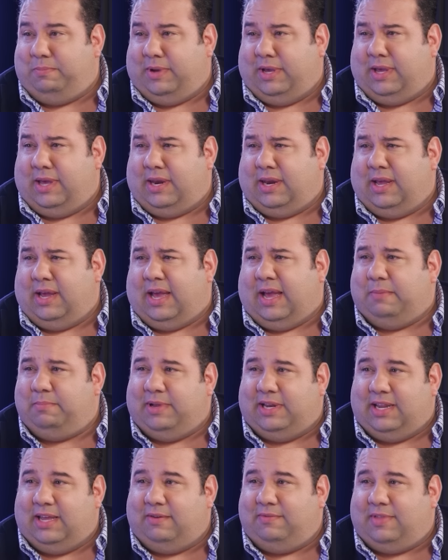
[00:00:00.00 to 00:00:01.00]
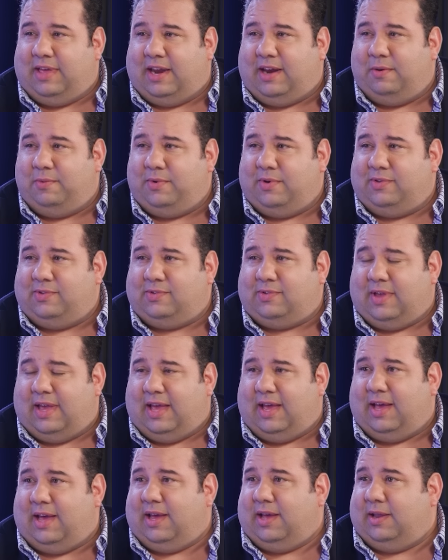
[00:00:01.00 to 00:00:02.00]
beginning, I believe that it was
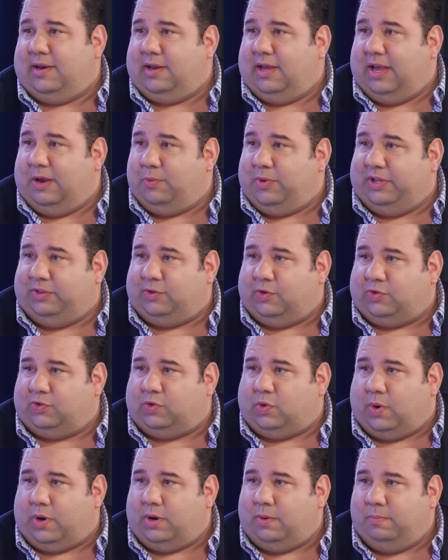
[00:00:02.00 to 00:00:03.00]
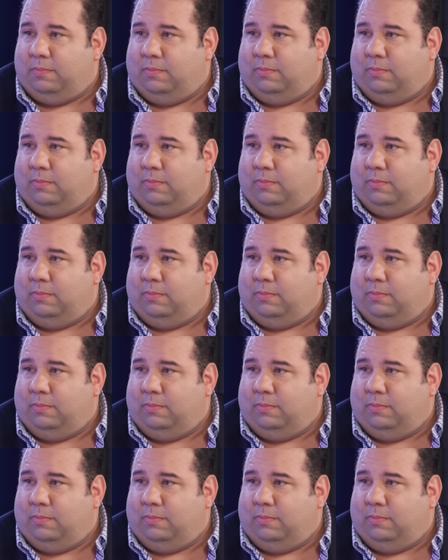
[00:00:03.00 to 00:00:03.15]
at a retail store.